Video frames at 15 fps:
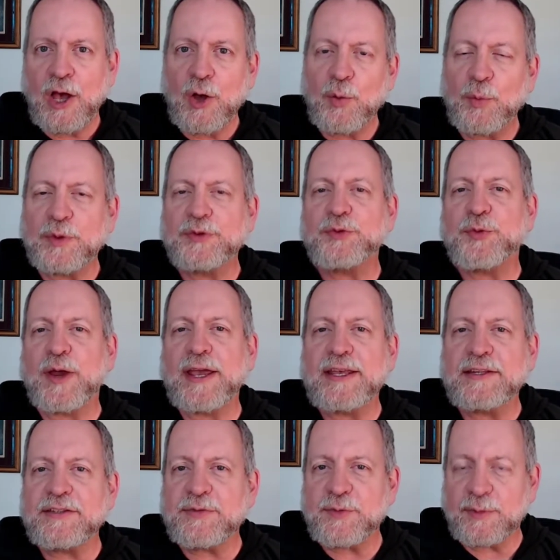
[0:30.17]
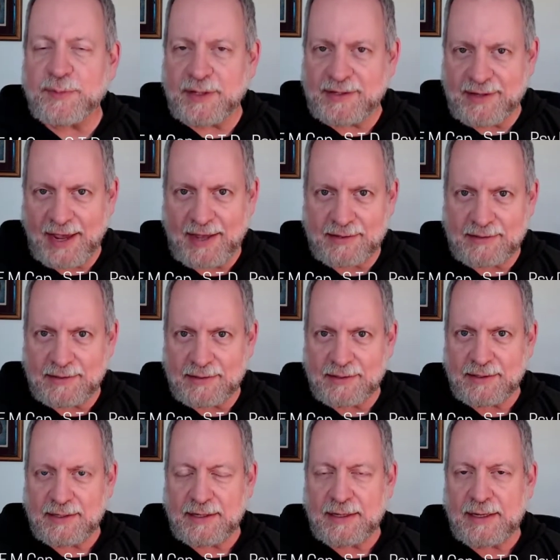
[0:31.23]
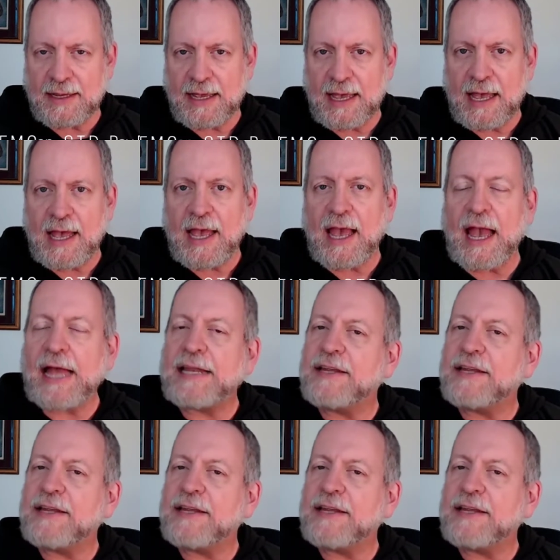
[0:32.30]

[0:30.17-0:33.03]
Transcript: was raised from the dead, and